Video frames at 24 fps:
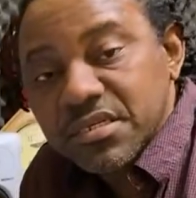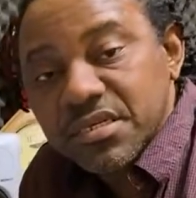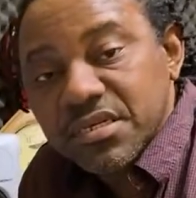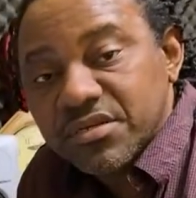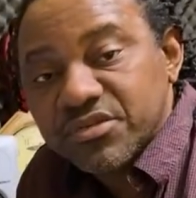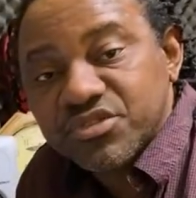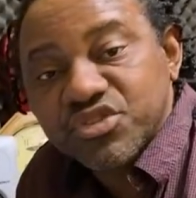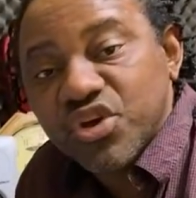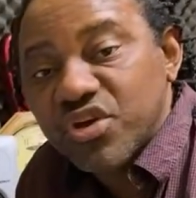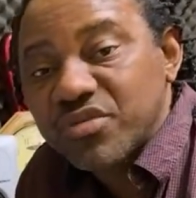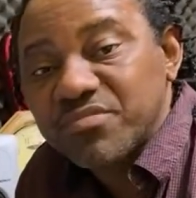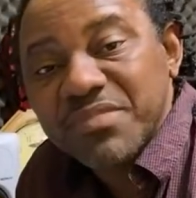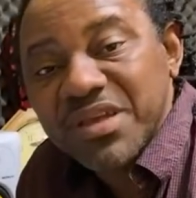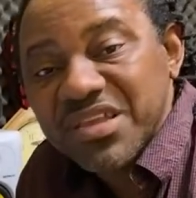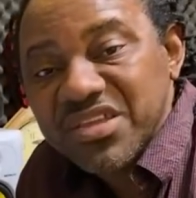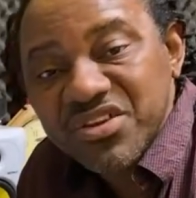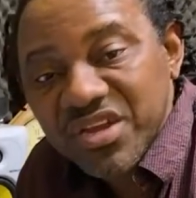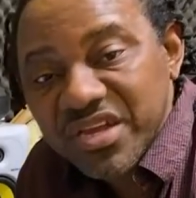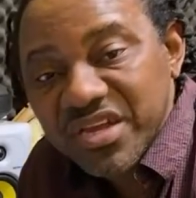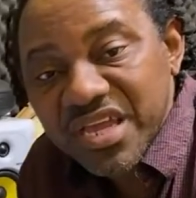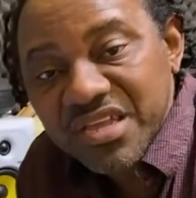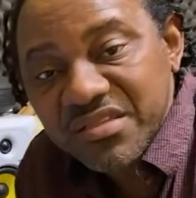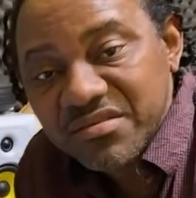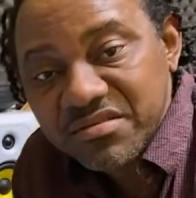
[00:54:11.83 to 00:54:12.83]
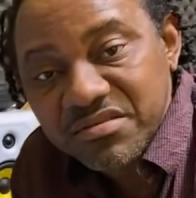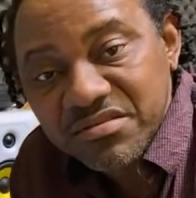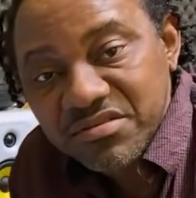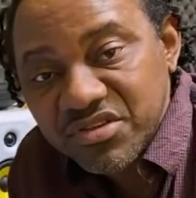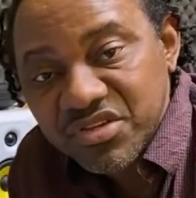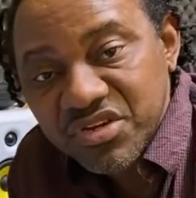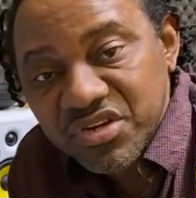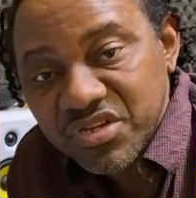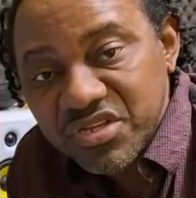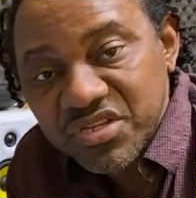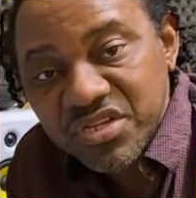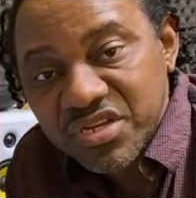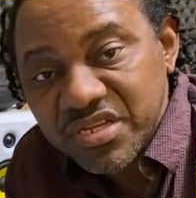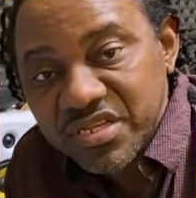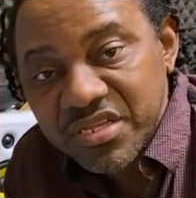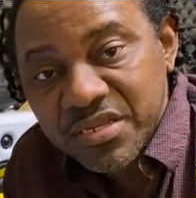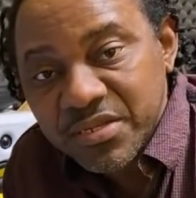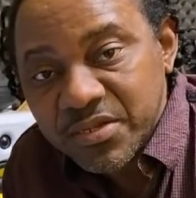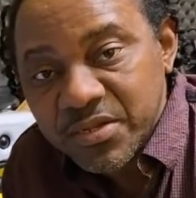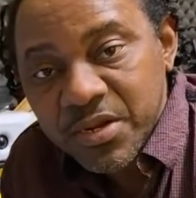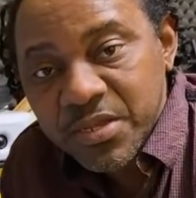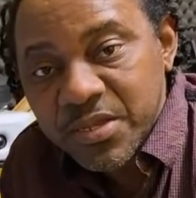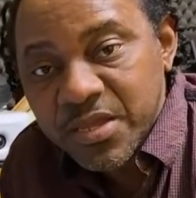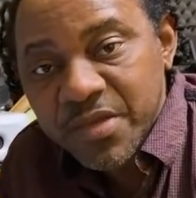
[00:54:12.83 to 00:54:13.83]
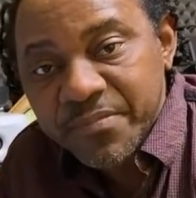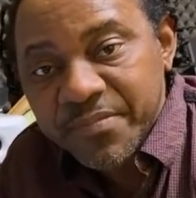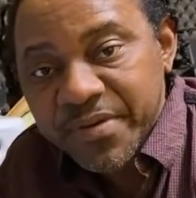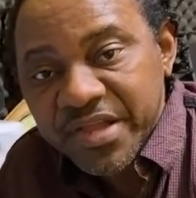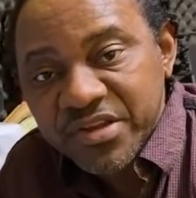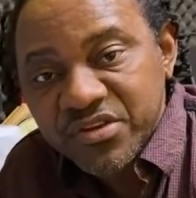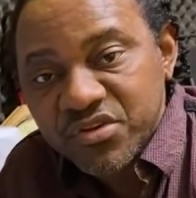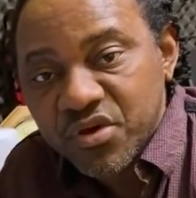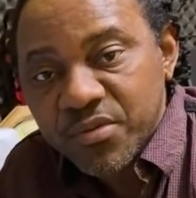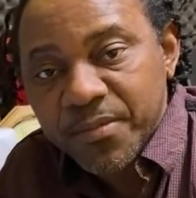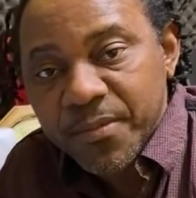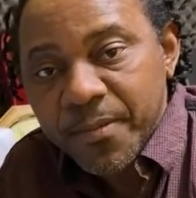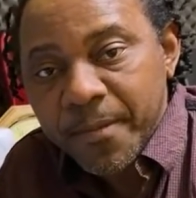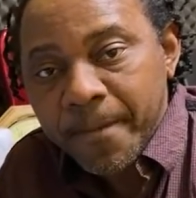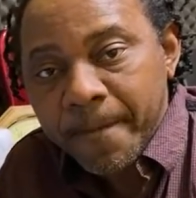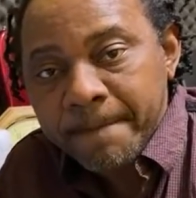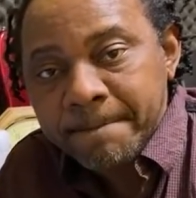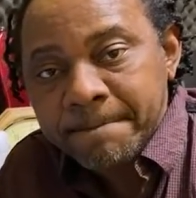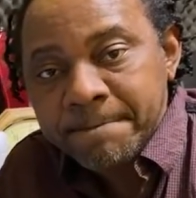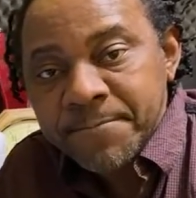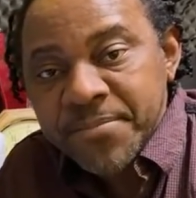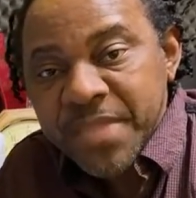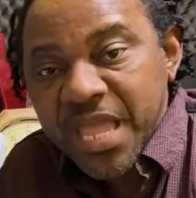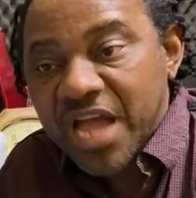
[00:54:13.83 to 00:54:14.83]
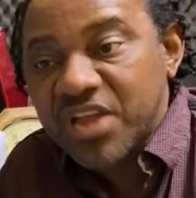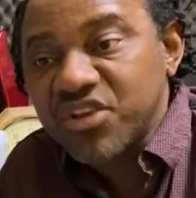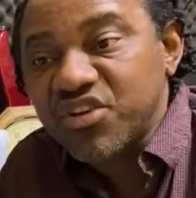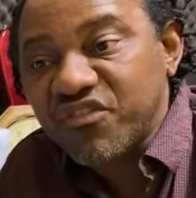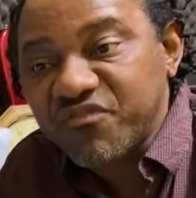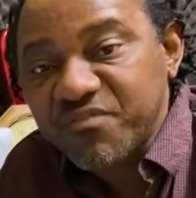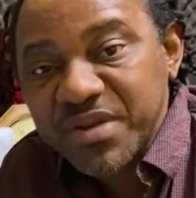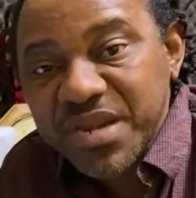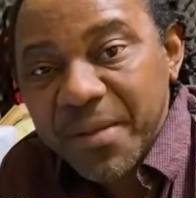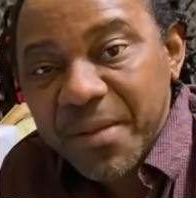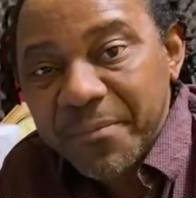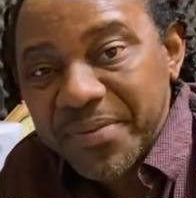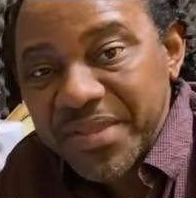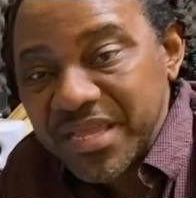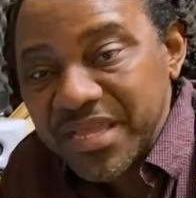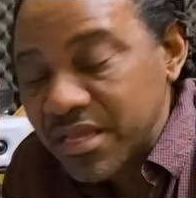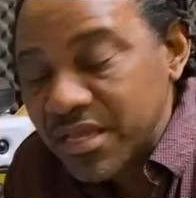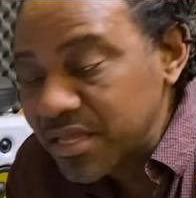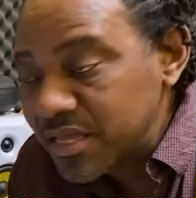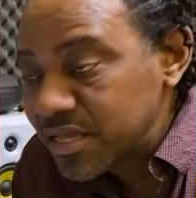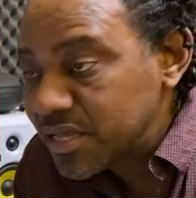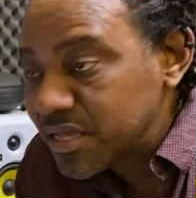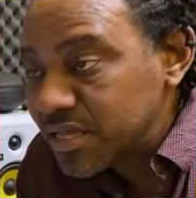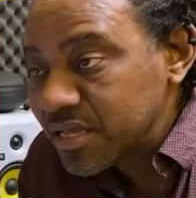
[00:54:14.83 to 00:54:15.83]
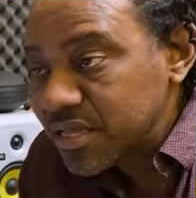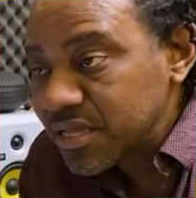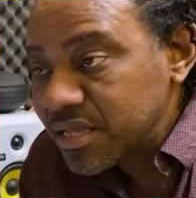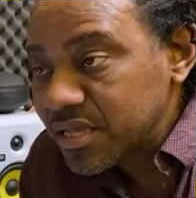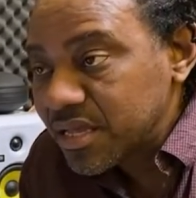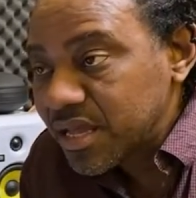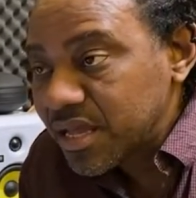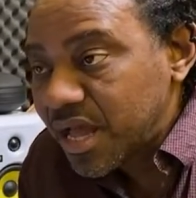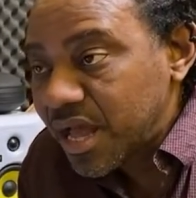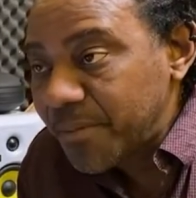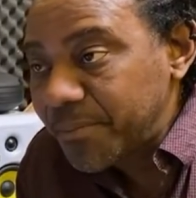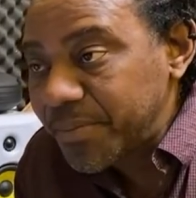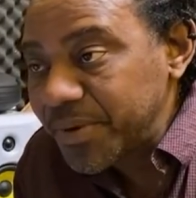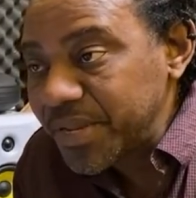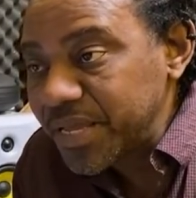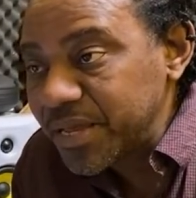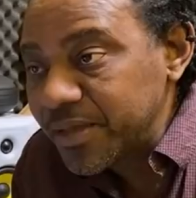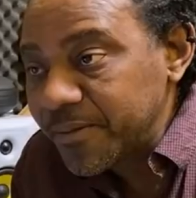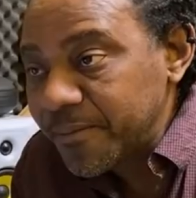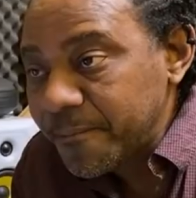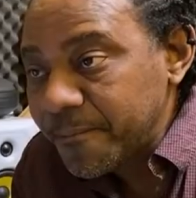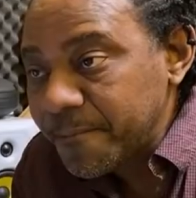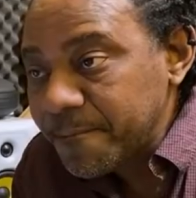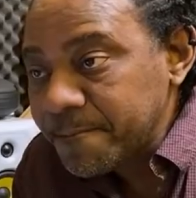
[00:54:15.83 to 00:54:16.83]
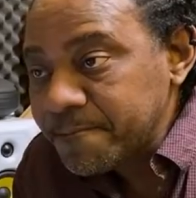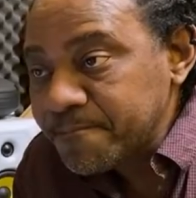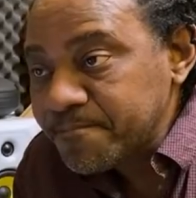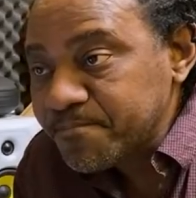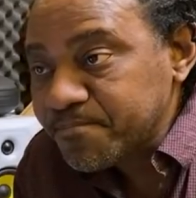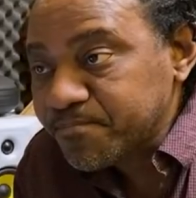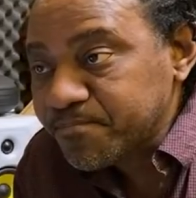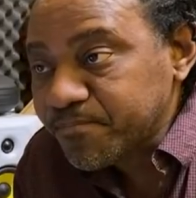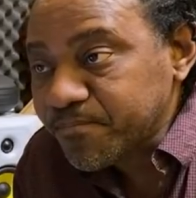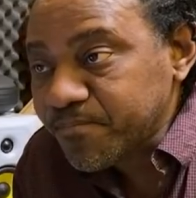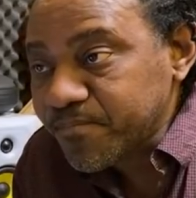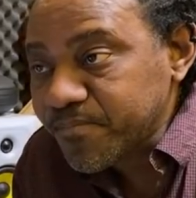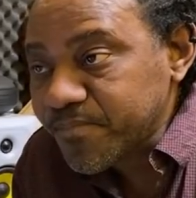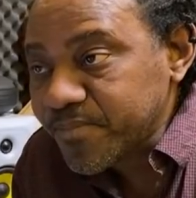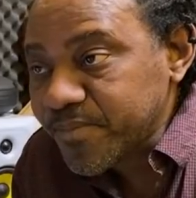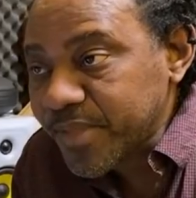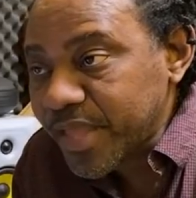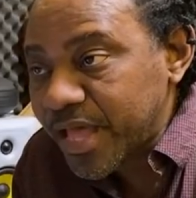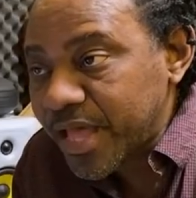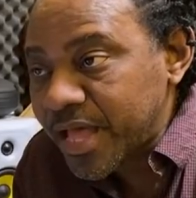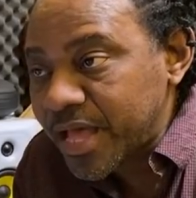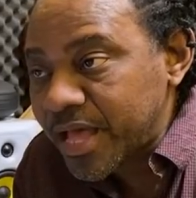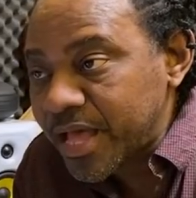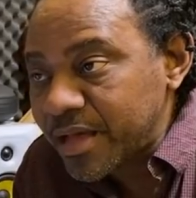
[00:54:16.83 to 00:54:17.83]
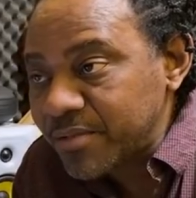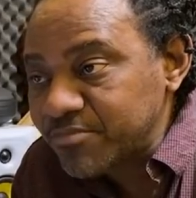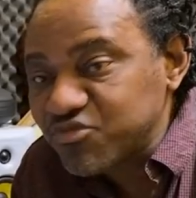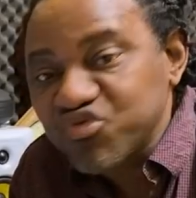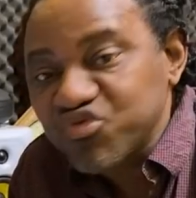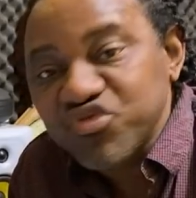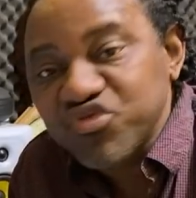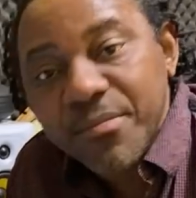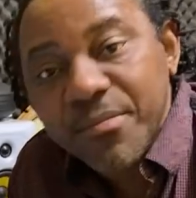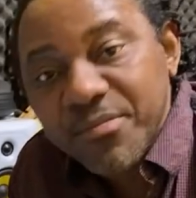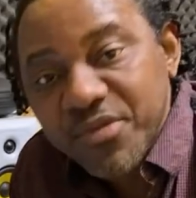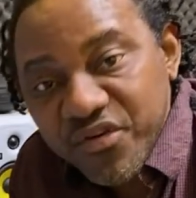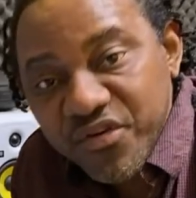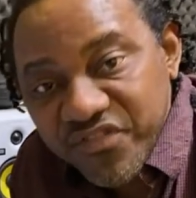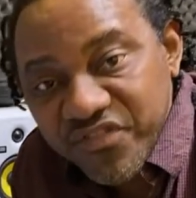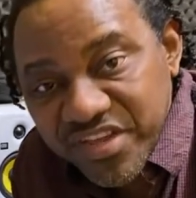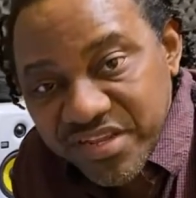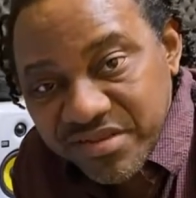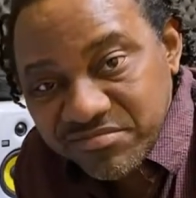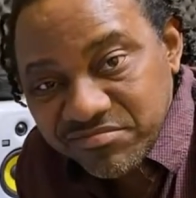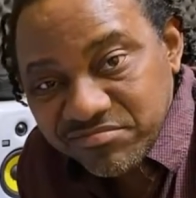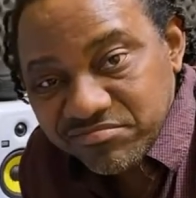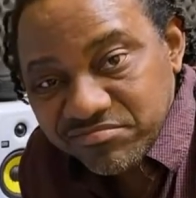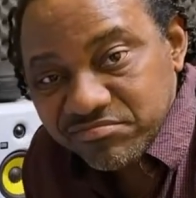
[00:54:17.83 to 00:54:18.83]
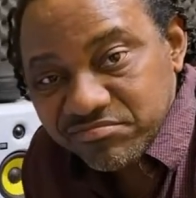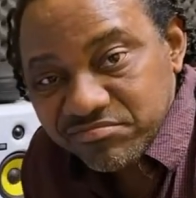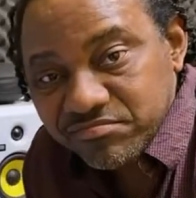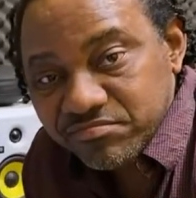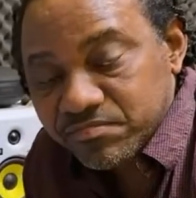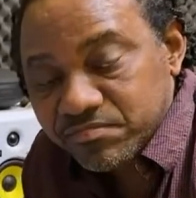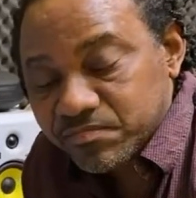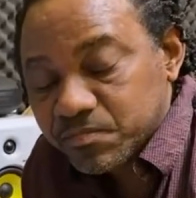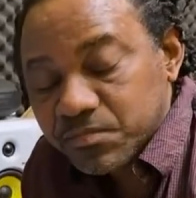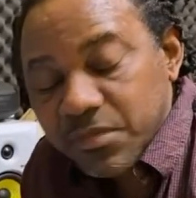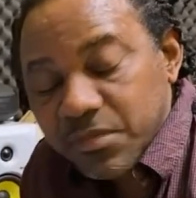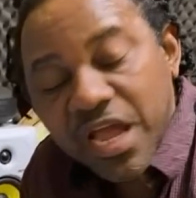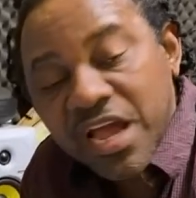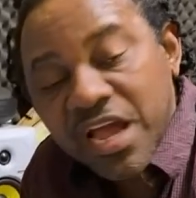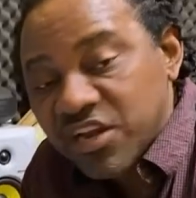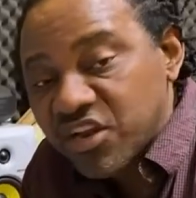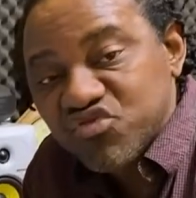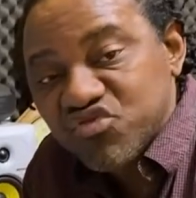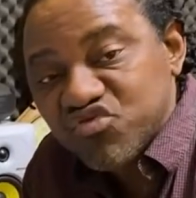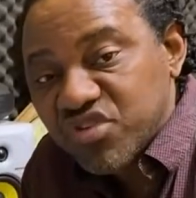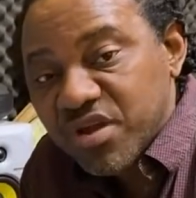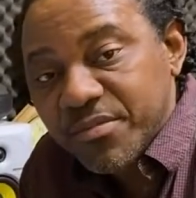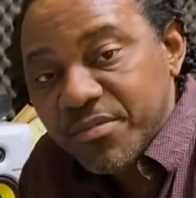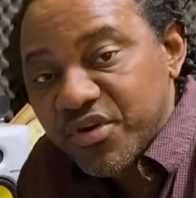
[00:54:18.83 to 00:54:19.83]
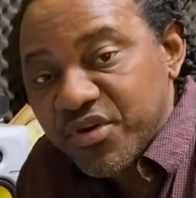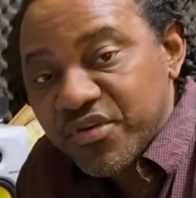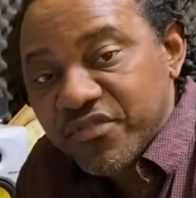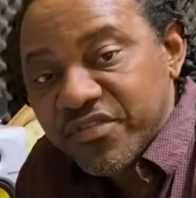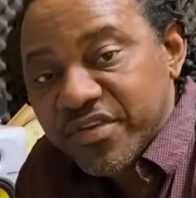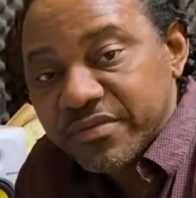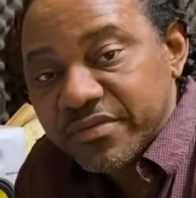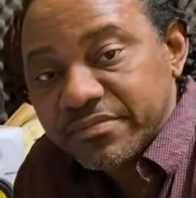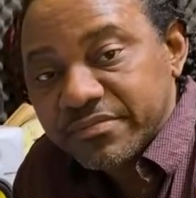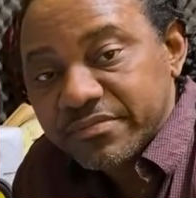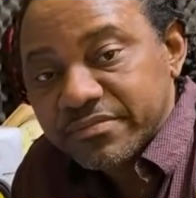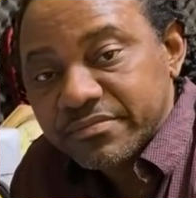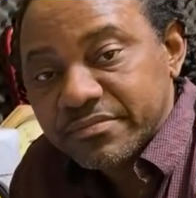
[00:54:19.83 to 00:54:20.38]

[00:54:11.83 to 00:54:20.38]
certain man you know get you know you, you know get panned up. Enough man I play I play um Juna Mervin and a Juna Mervin.